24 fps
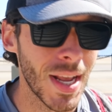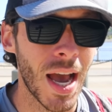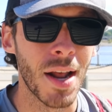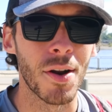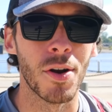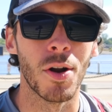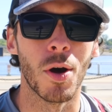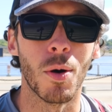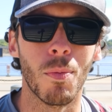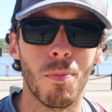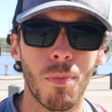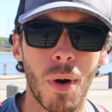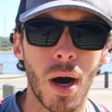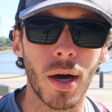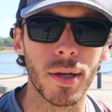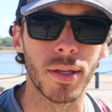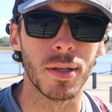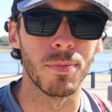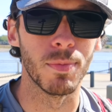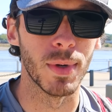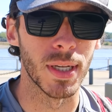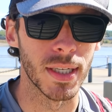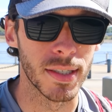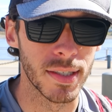I don't know,
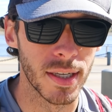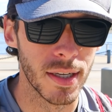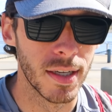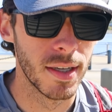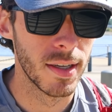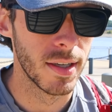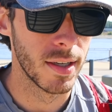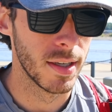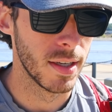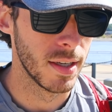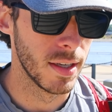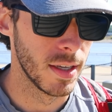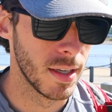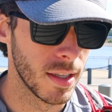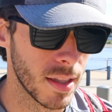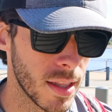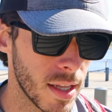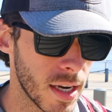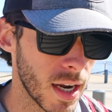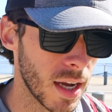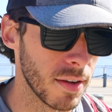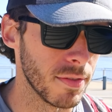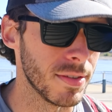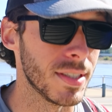monument
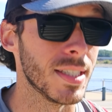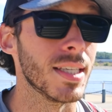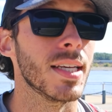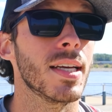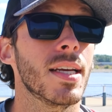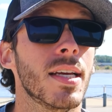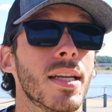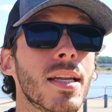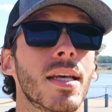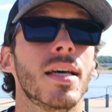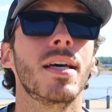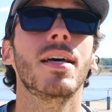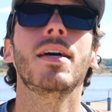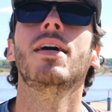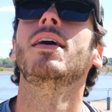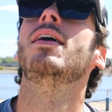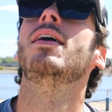that I've seen.